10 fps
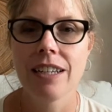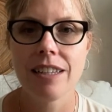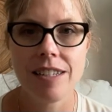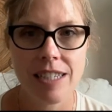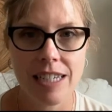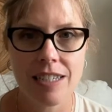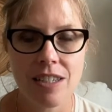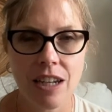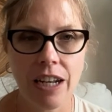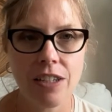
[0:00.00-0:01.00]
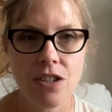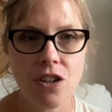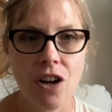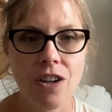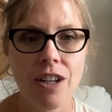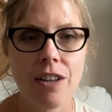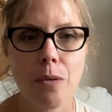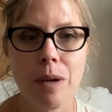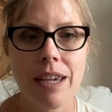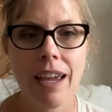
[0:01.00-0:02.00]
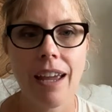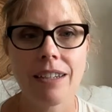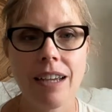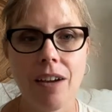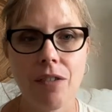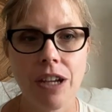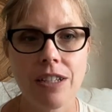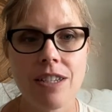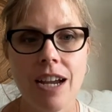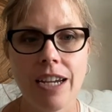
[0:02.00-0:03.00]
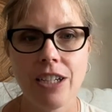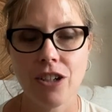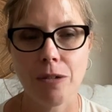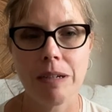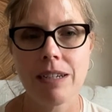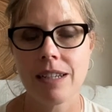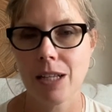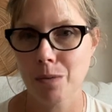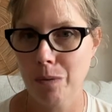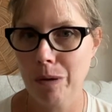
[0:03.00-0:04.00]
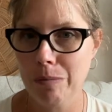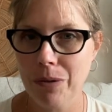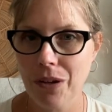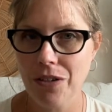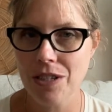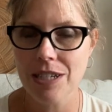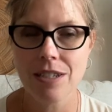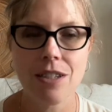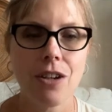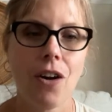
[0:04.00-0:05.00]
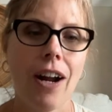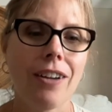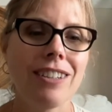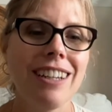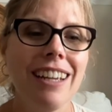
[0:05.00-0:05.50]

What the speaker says: the seeds that I started the weekend of the Kentucky Derby, because that's when we put our seeds in the ground.